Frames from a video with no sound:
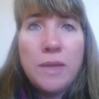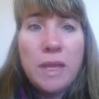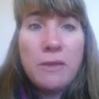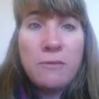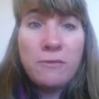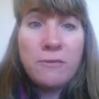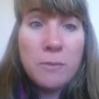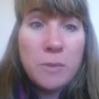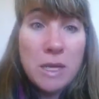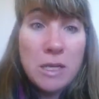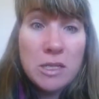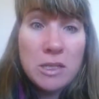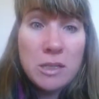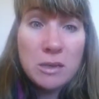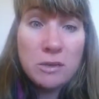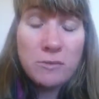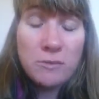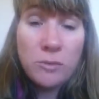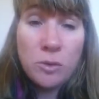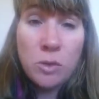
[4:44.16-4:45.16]
information
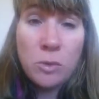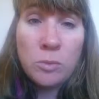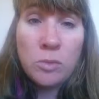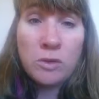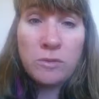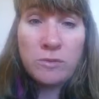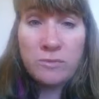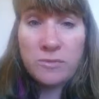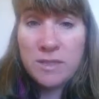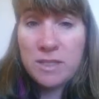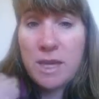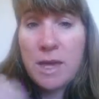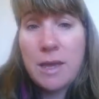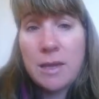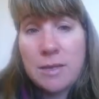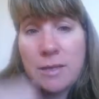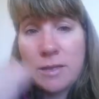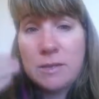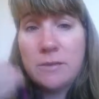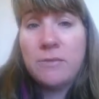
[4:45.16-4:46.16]
in the form of
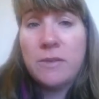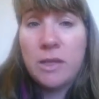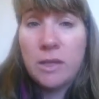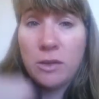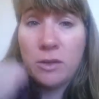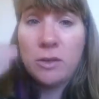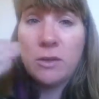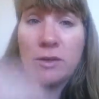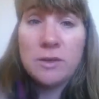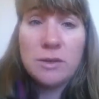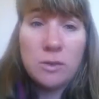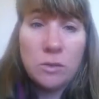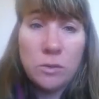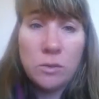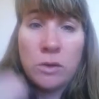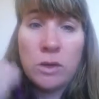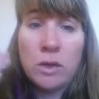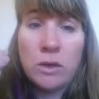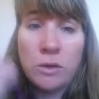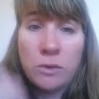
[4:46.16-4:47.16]
text and videos and
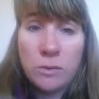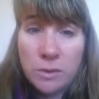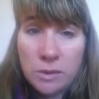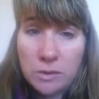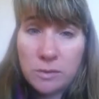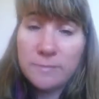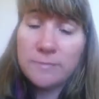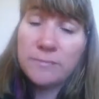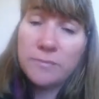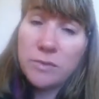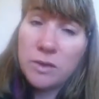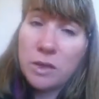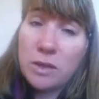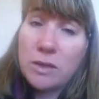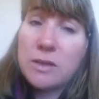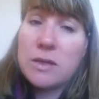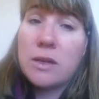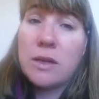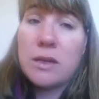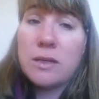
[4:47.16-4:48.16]
audio and
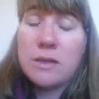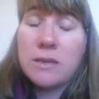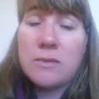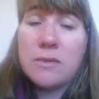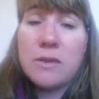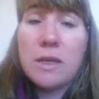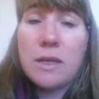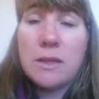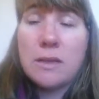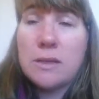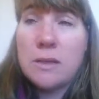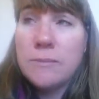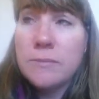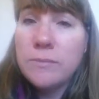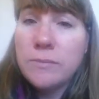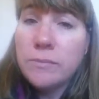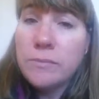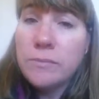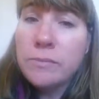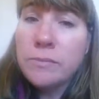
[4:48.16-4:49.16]
those kinds of things.
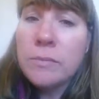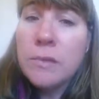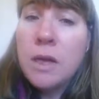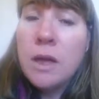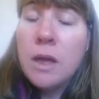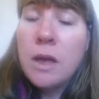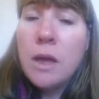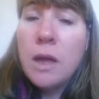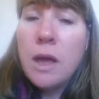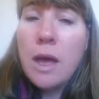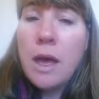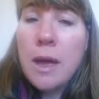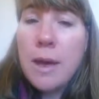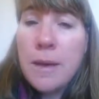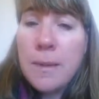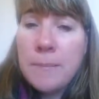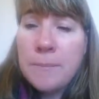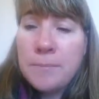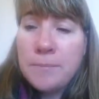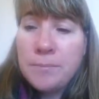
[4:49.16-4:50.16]

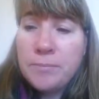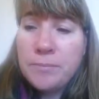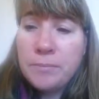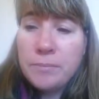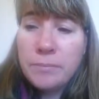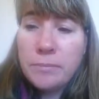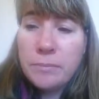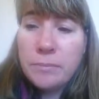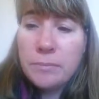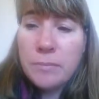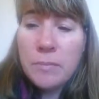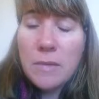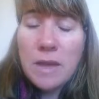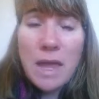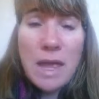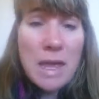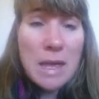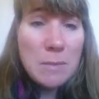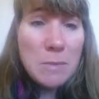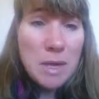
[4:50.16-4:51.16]

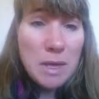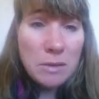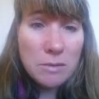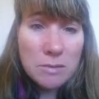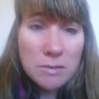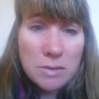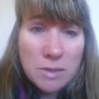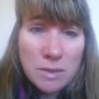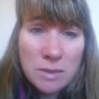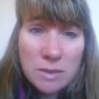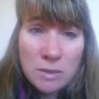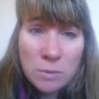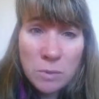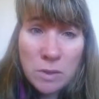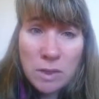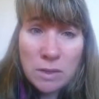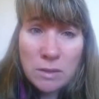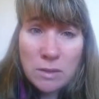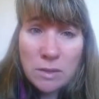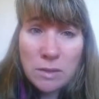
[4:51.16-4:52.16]
Emails is
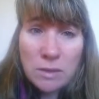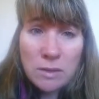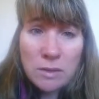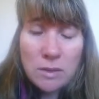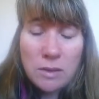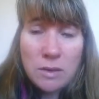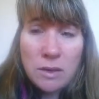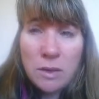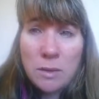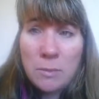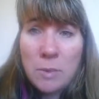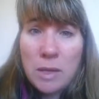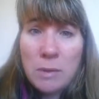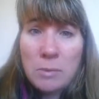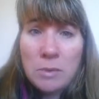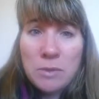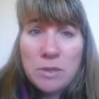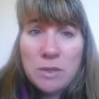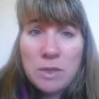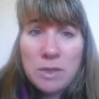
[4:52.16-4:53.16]
one that,
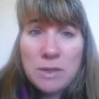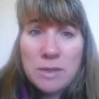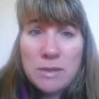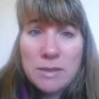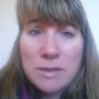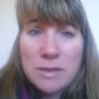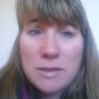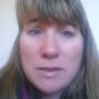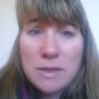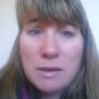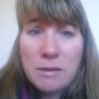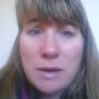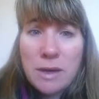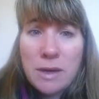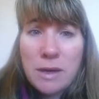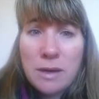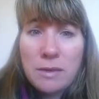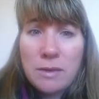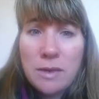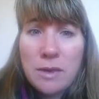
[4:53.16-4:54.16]
people don't
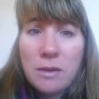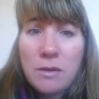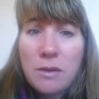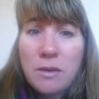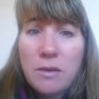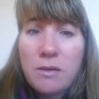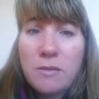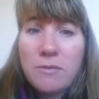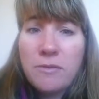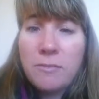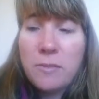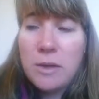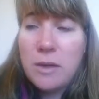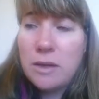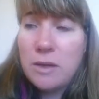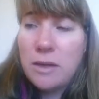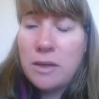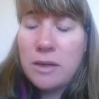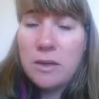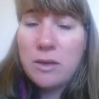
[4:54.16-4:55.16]
necessarily think of,
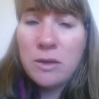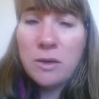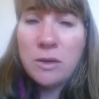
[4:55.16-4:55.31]
but,